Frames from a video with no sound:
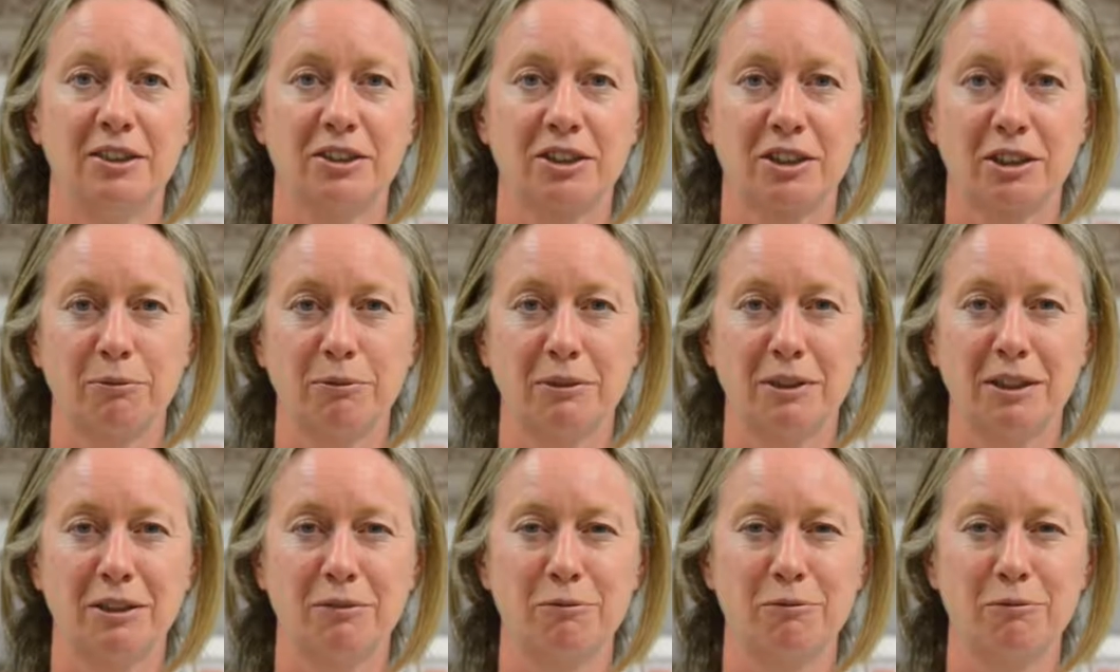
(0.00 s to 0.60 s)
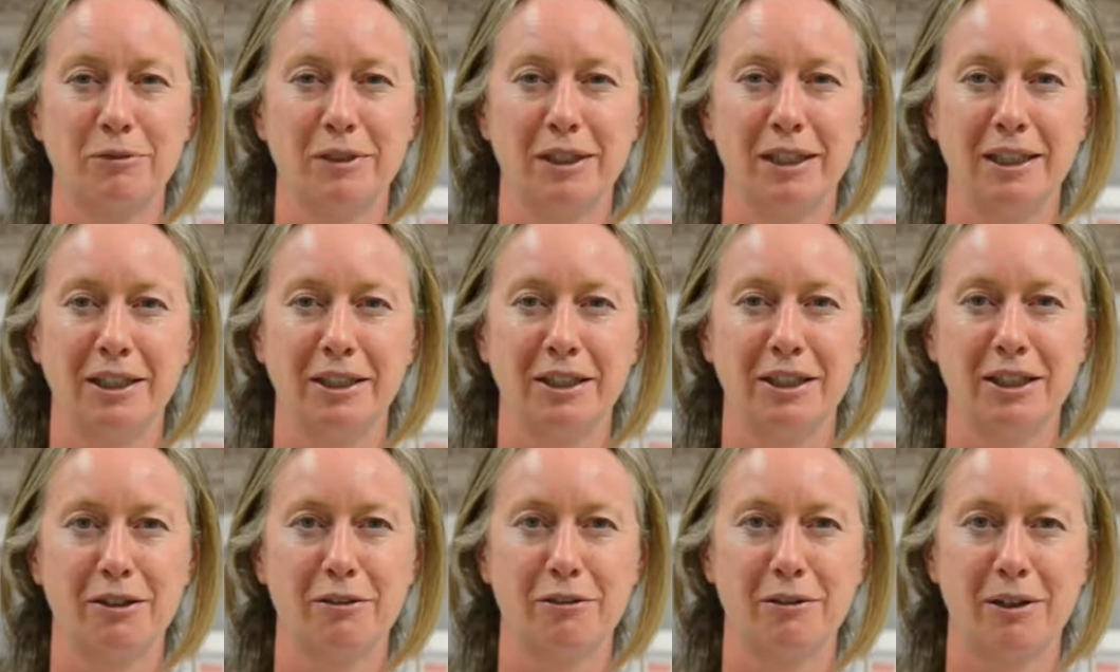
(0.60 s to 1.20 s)
So we don't
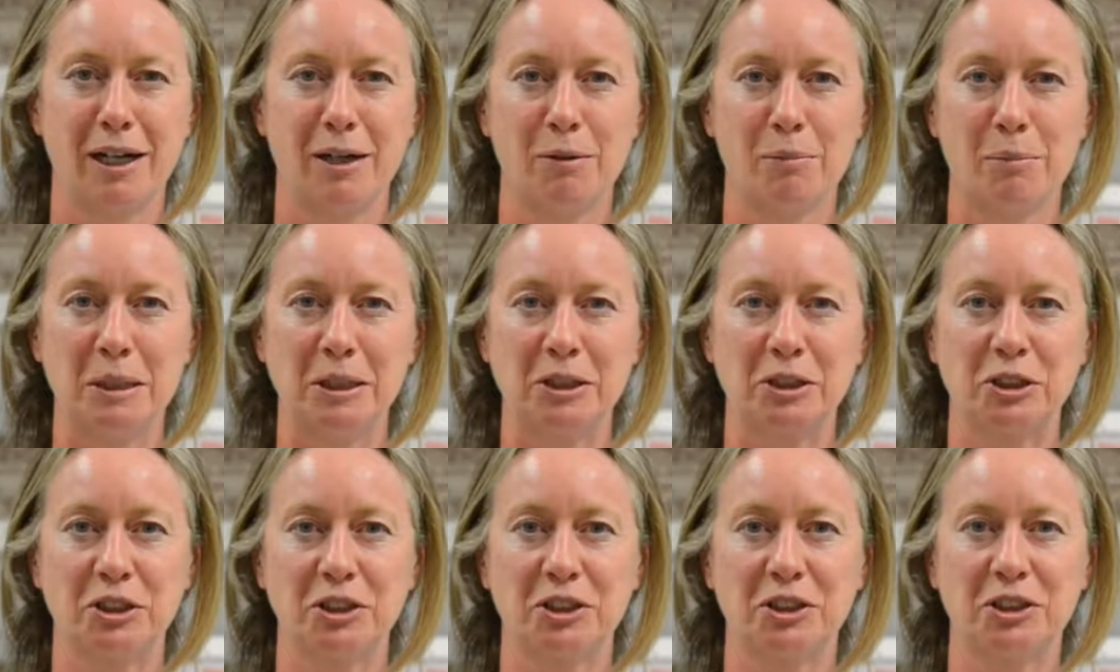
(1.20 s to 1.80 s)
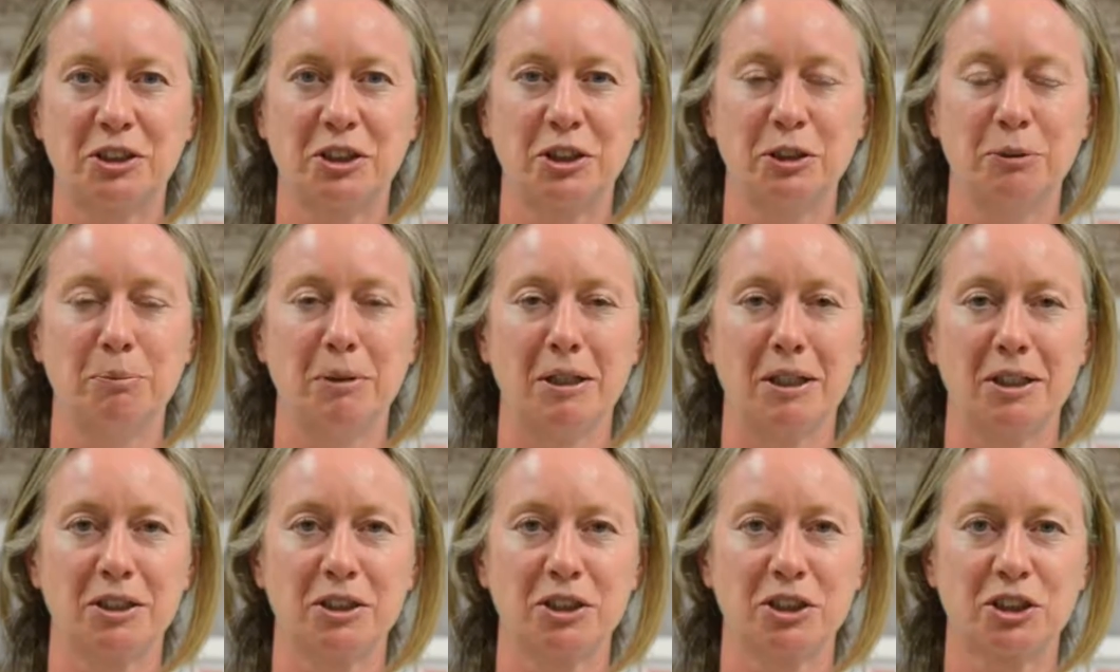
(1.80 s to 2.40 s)
really know how much is too
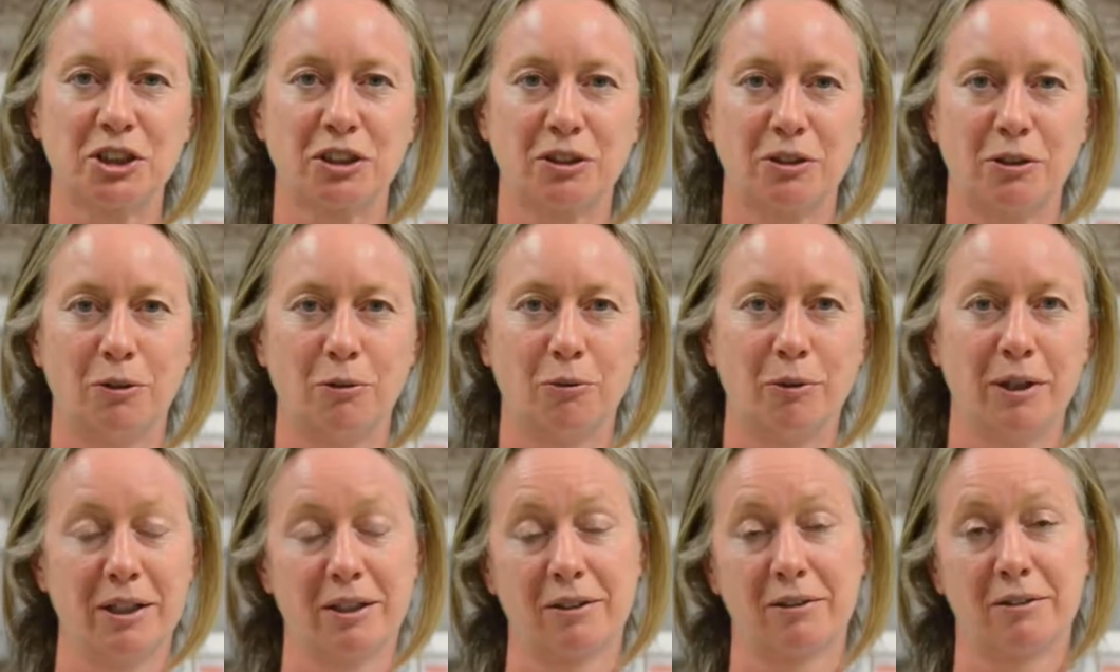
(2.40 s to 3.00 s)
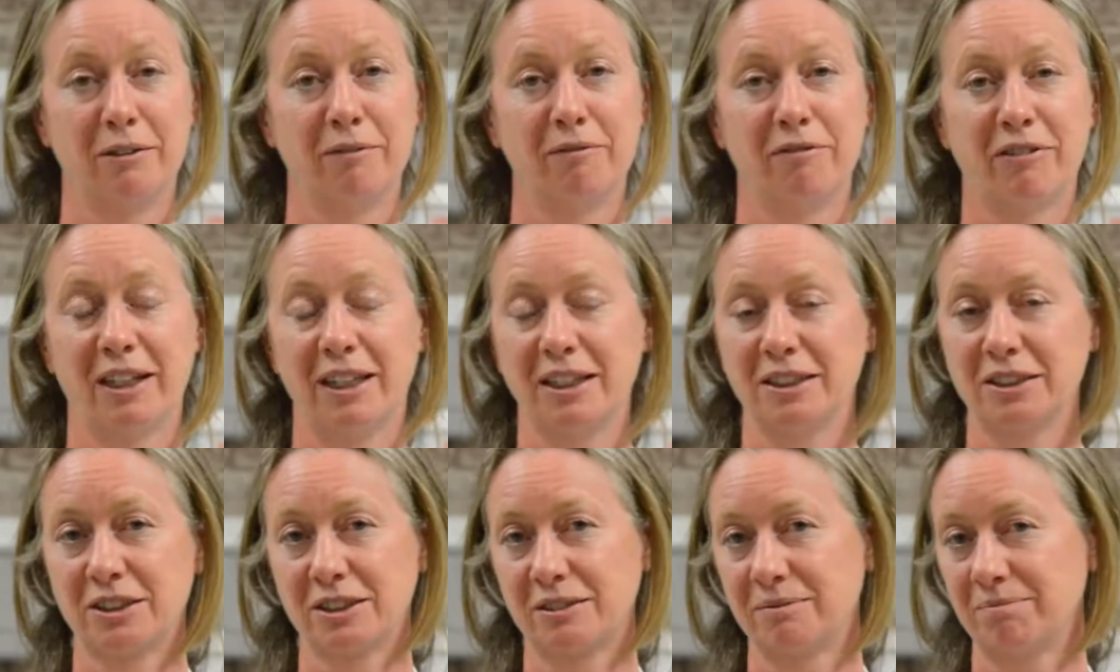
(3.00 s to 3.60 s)
much, or whether in
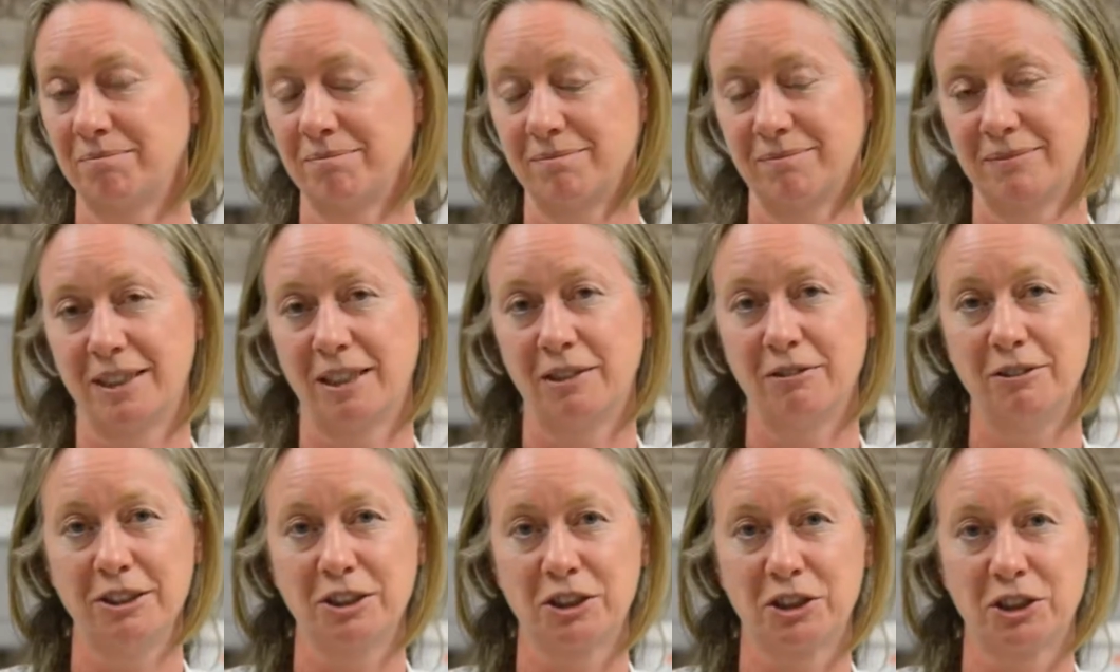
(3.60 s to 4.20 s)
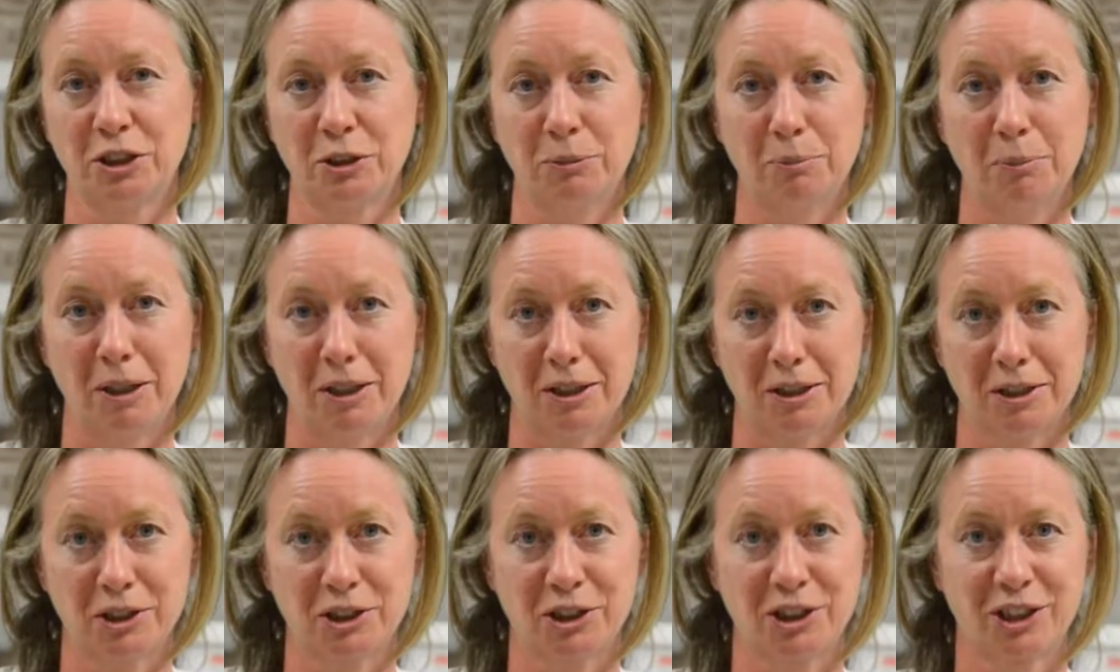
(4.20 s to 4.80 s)
fact there is too
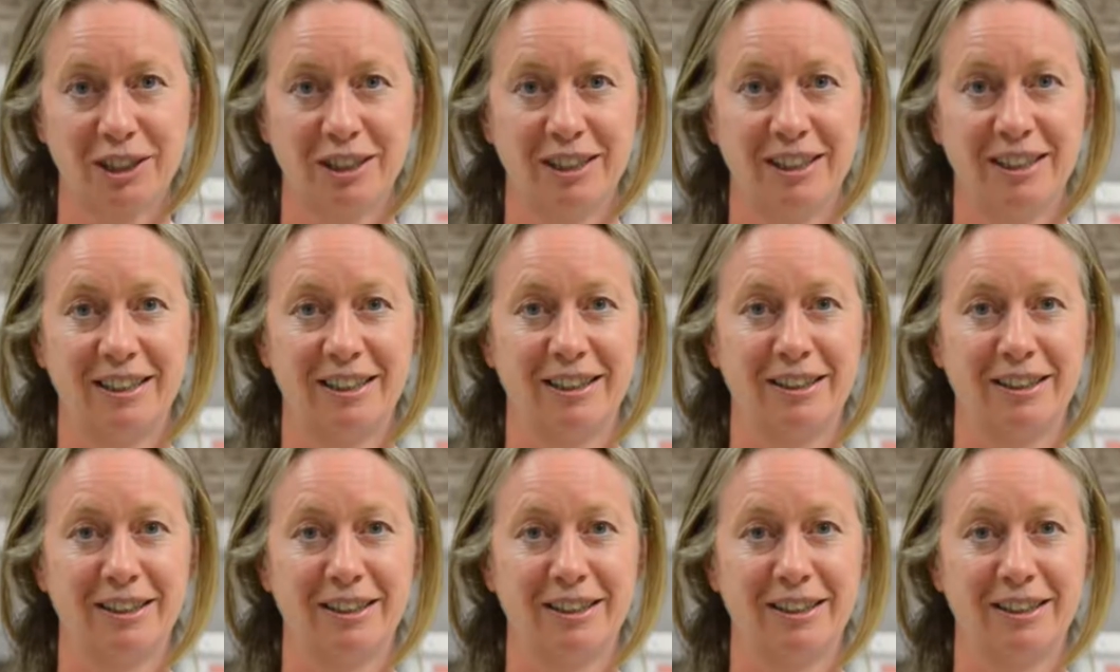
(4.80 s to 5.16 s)
much.